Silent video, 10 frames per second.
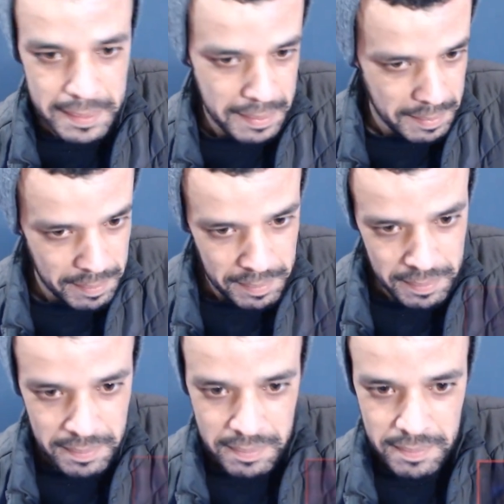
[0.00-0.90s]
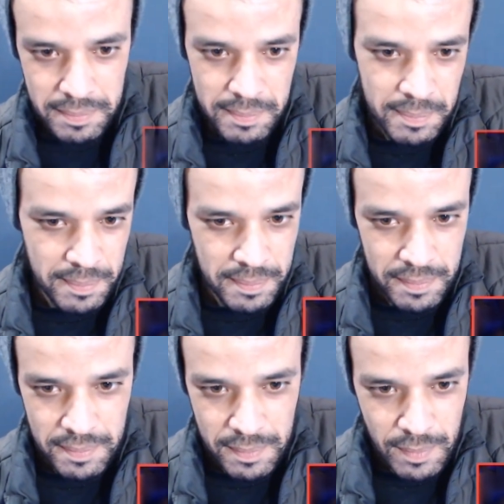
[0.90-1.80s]

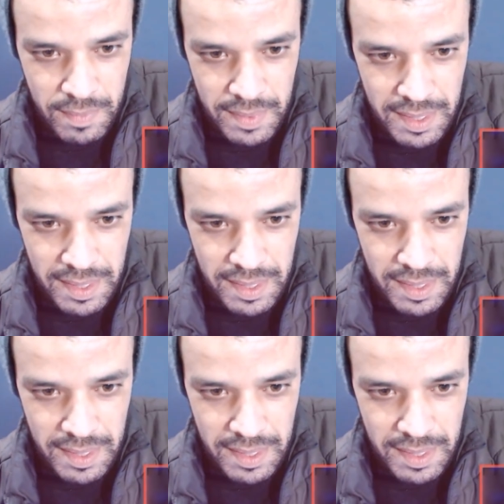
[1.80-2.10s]
Nothing is said.